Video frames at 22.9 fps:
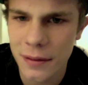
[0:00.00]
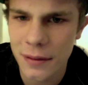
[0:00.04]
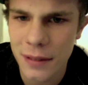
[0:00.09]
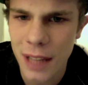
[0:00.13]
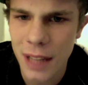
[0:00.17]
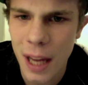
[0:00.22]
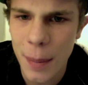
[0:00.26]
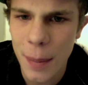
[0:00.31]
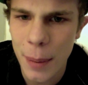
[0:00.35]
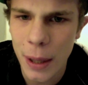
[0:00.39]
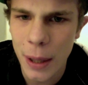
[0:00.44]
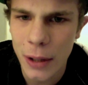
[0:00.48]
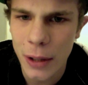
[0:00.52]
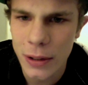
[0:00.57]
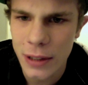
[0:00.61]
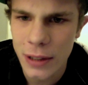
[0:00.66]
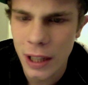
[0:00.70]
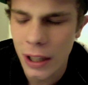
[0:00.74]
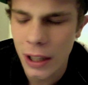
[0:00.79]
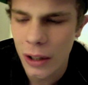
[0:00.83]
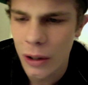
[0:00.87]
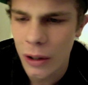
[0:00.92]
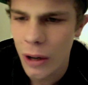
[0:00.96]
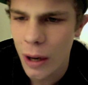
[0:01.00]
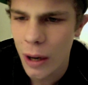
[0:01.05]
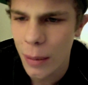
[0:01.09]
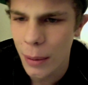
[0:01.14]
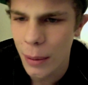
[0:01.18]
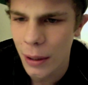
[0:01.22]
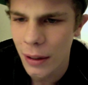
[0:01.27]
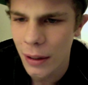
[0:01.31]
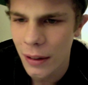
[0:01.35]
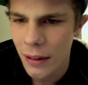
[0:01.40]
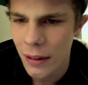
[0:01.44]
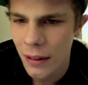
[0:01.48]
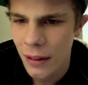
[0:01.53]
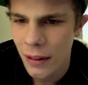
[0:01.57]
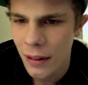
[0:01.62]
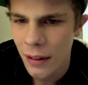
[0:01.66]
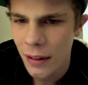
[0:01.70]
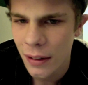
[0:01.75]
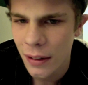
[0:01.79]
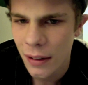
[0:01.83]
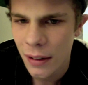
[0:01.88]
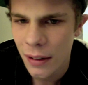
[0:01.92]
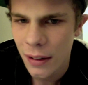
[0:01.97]
tap out Sakuraba
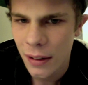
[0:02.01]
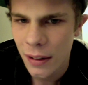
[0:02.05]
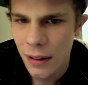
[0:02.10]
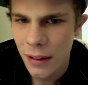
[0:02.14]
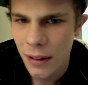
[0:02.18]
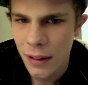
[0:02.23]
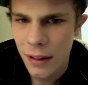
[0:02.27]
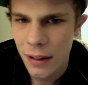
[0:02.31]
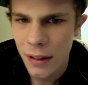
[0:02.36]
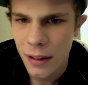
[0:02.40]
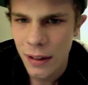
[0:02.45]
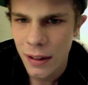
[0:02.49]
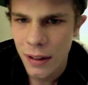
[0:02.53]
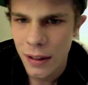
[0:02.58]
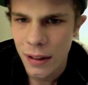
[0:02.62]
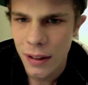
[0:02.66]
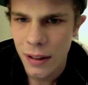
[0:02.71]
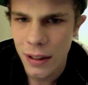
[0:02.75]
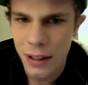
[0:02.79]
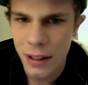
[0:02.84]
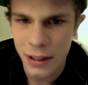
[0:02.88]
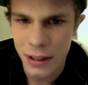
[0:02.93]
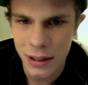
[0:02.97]
in